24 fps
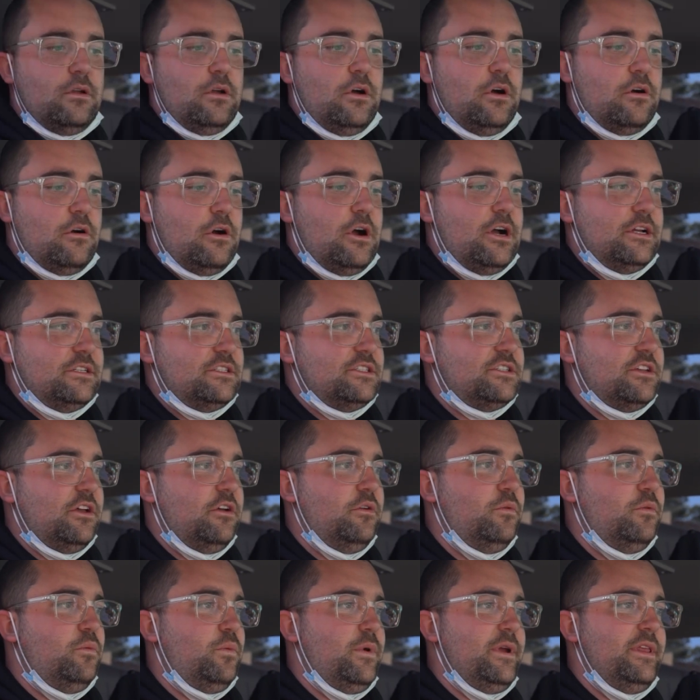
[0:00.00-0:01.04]
All right,
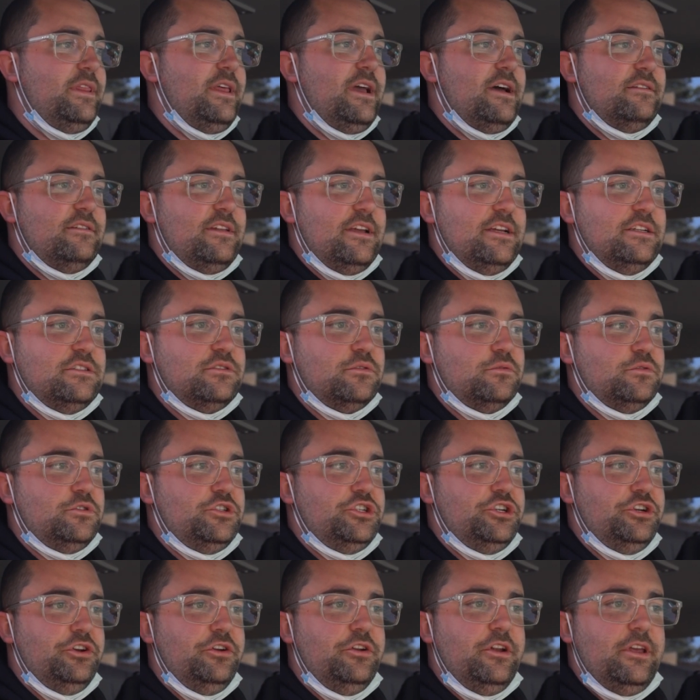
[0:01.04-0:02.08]
so with our diesel
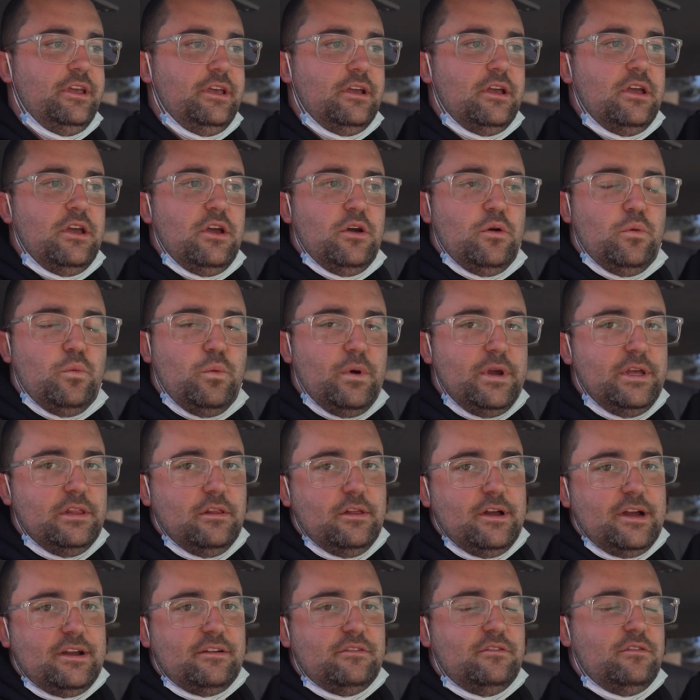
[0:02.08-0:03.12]
tuning, we
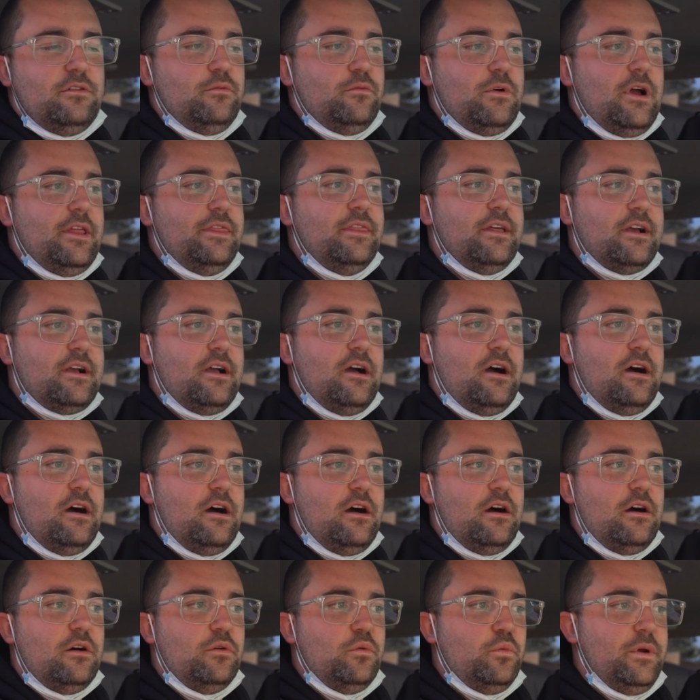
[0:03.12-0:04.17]
like to run the
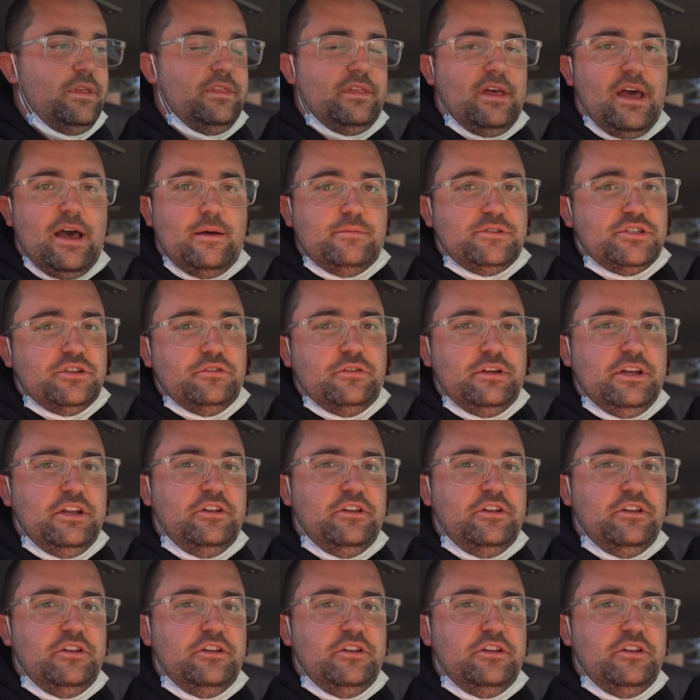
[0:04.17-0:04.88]
car with absolutely